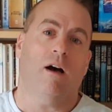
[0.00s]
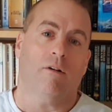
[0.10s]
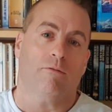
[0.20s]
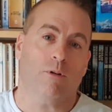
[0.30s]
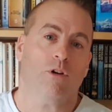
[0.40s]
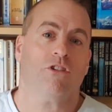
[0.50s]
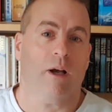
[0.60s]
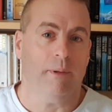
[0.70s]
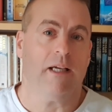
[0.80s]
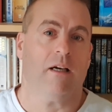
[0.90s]

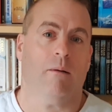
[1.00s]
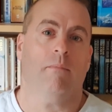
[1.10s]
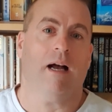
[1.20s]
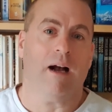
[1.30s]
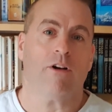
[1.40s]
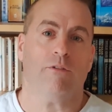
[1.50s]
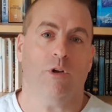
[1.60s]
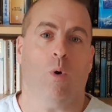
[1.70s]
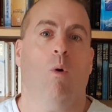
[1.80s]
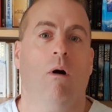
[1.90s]
full-time income out of
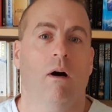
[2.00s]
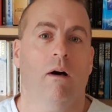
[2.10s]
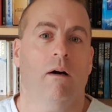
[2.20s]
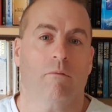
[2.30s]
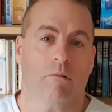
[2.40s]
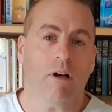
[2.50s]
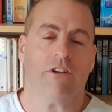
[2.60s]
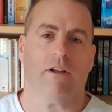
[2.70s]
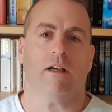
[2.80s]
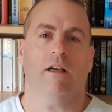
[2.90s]
your
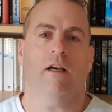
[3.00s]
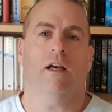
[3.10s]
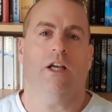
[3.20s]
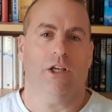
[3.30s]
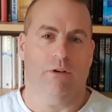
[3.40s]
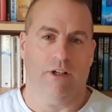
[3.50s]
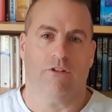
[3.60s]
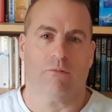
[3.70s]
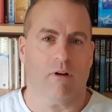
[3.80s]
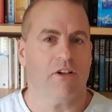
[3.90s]
writing, you need
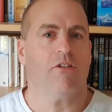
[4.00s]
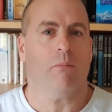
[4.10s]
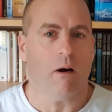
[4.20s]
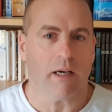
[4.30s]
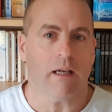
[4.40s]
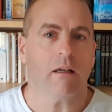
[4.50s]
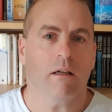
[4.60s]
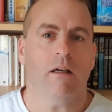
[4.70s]
to write to market.